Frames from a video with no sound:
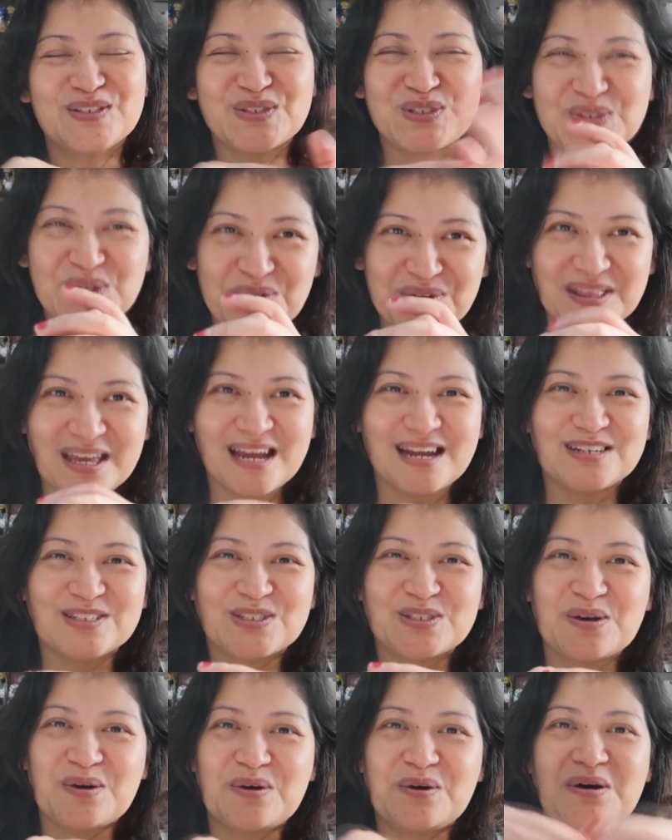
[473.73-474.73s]
So there.
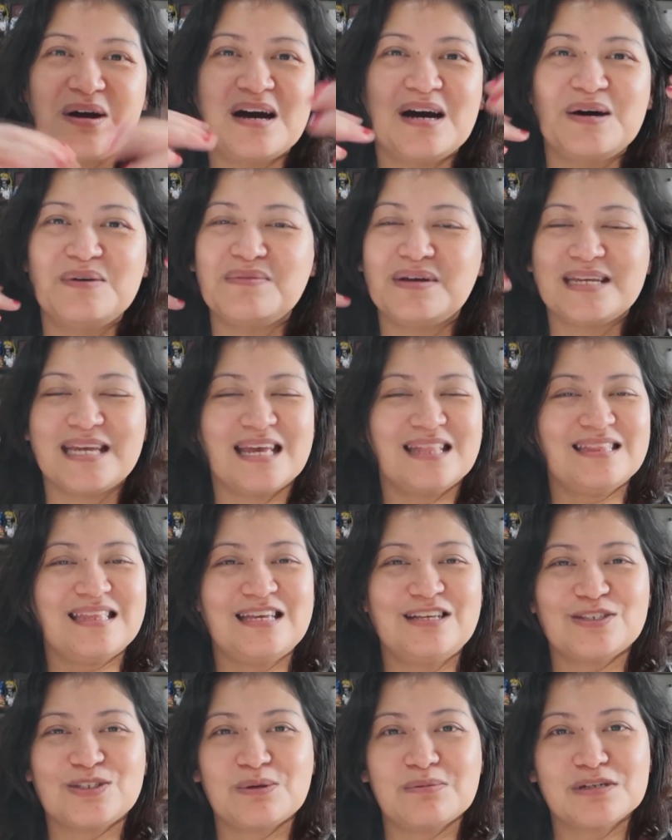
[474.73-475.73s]
So um, again,
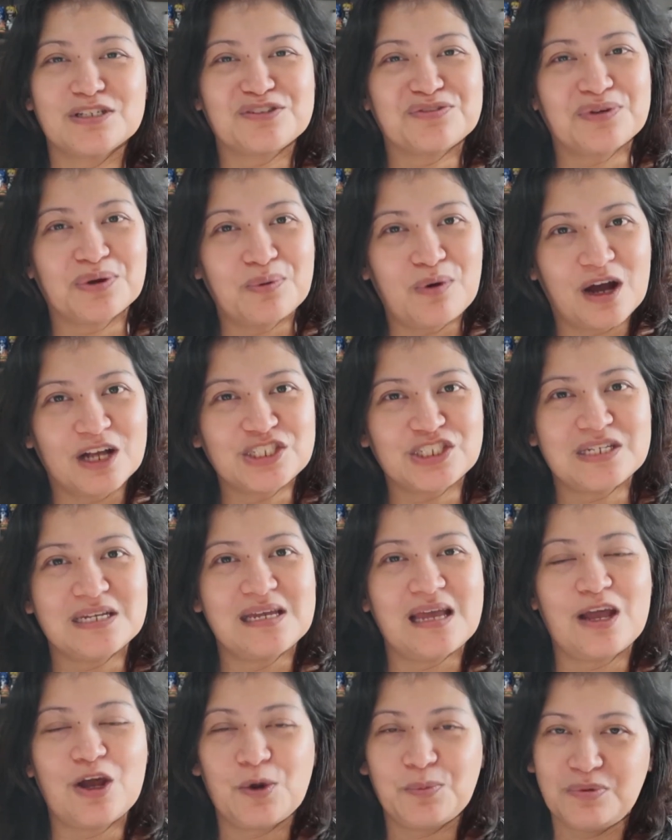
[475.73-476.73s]
thank you so much for
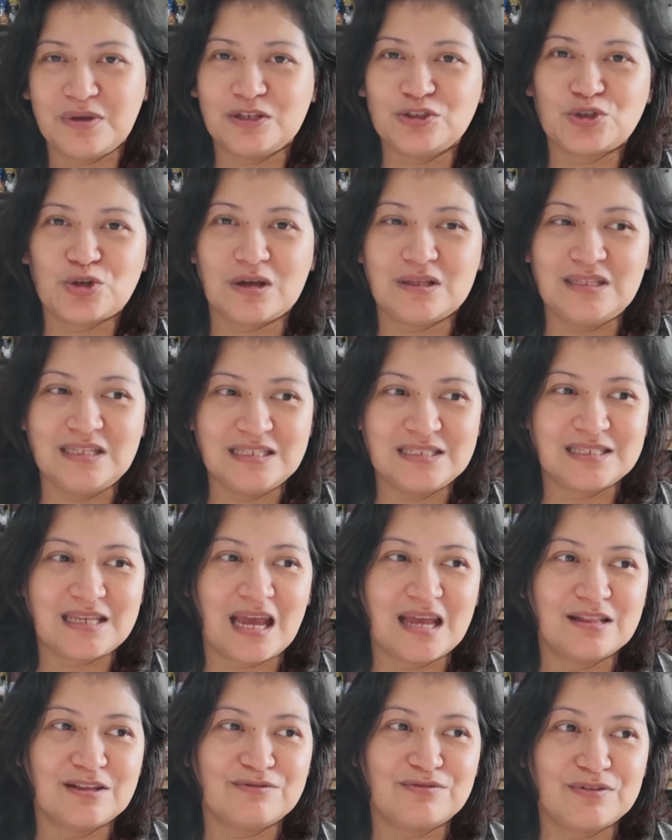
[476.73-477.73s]
watching. I hope you enjoyed these
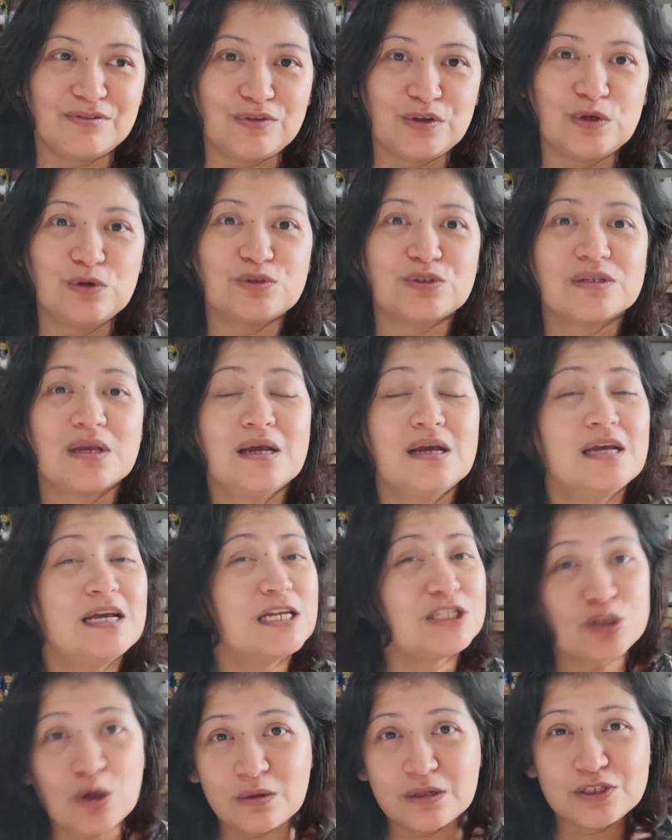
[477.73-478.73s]
kind of reviews.
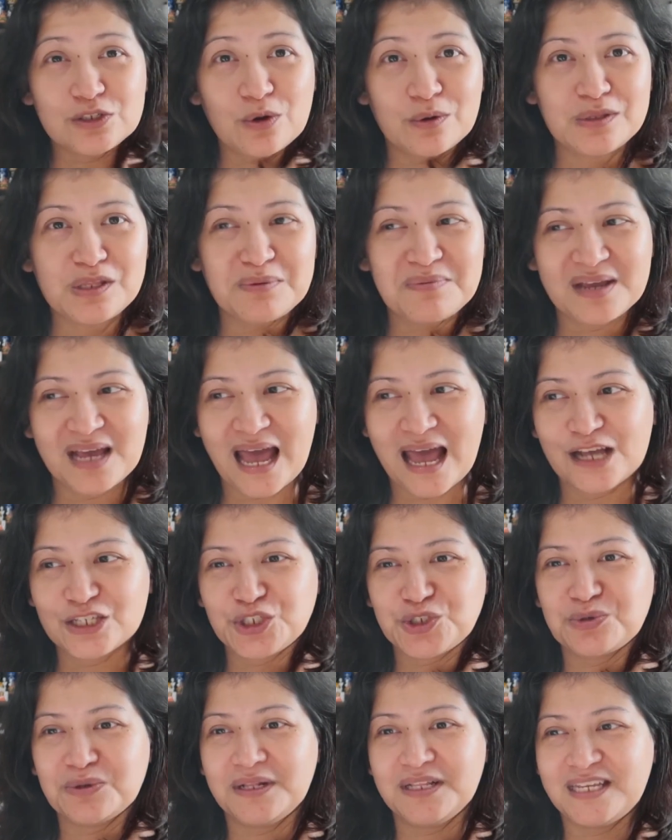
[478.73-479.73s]
It's always going to be
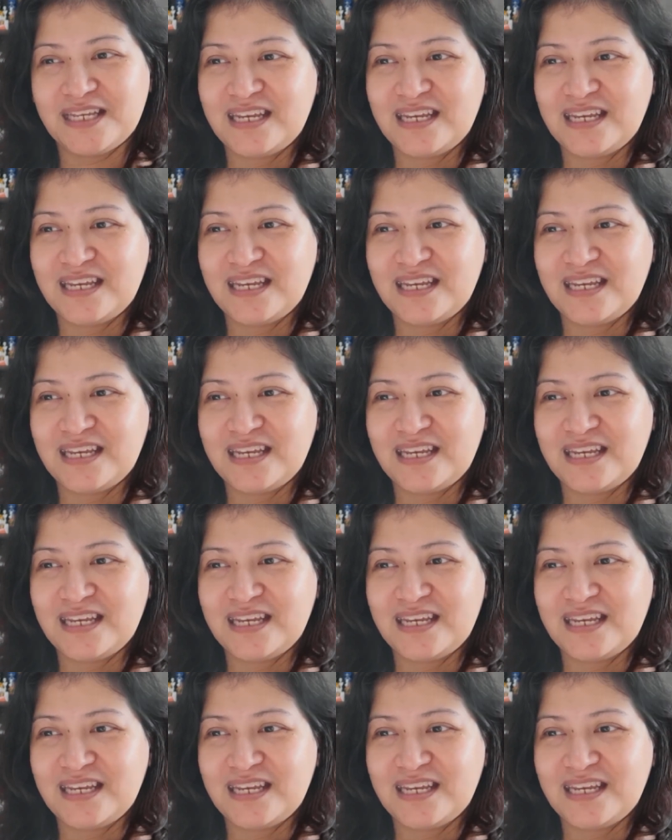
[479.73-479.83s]
casual